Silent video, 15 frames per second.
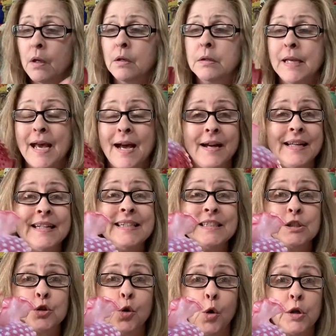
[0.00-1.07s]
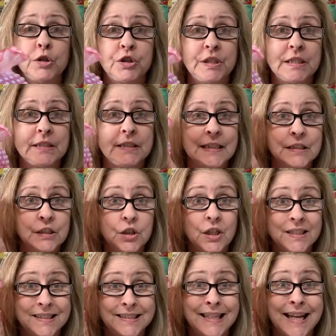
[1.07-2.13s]
yeah, it is gorgeous. It's
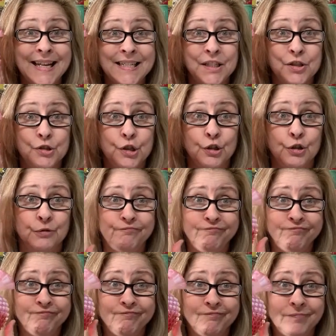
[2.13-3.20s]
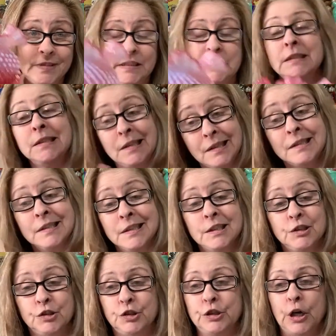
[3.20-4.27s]
good size too.
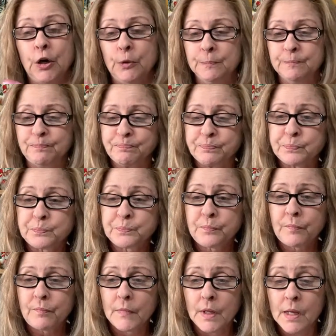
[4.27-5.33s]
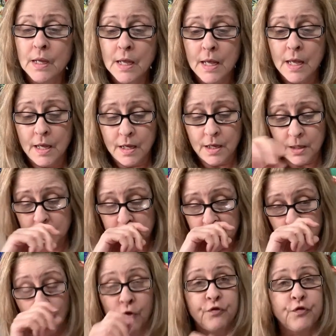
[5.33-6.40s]
So,
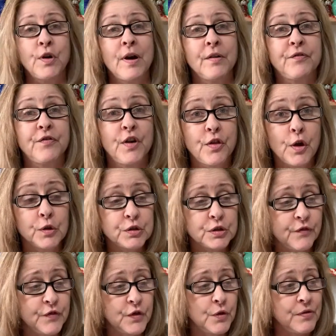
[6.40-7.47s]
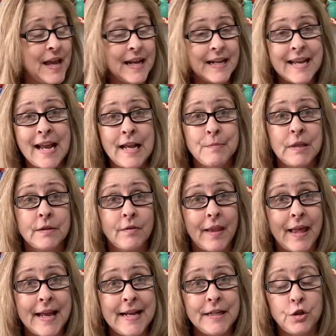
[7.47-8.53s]
so for, for those of you that came in
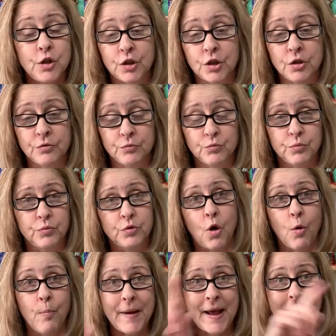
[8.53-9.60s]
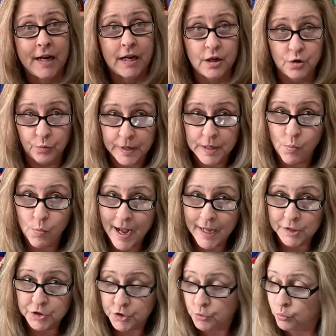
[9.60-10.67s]
late, you can go back and
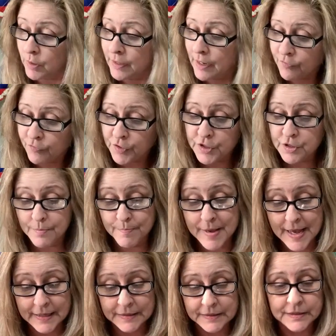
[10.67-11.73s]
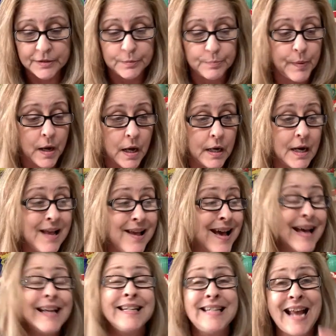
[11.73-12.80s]
rewatch whatever you missed. But
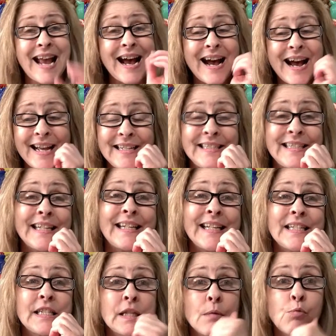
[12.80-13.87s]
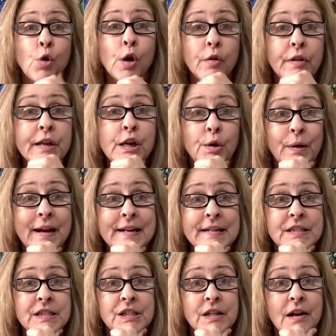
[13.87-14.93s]
yeah, I did get some really great
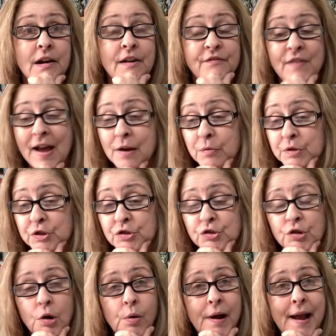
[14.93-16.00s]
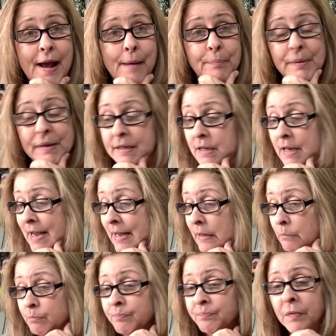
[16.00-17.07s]
stuff. I was so happy.
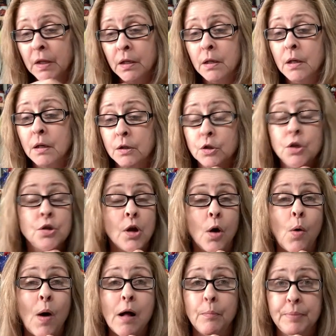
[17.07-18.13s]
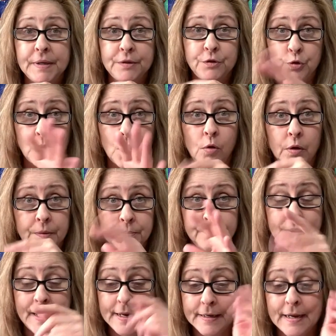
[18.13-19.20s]
And you know, I'll be trolling
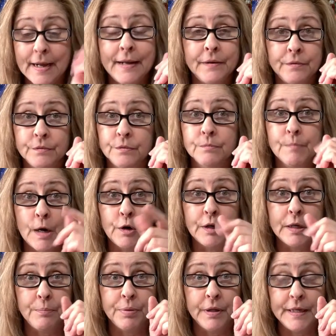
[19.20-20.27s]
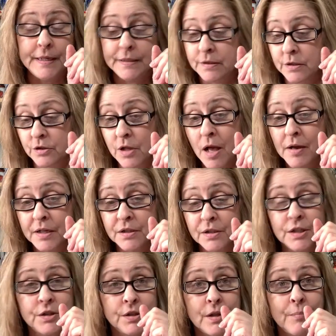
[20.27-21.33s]
back on Marketplace as long as
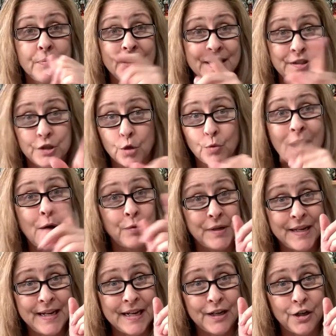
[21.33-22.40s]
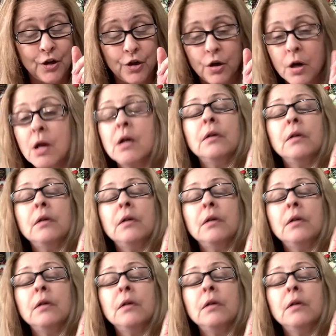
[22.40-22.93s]
it's someplace around here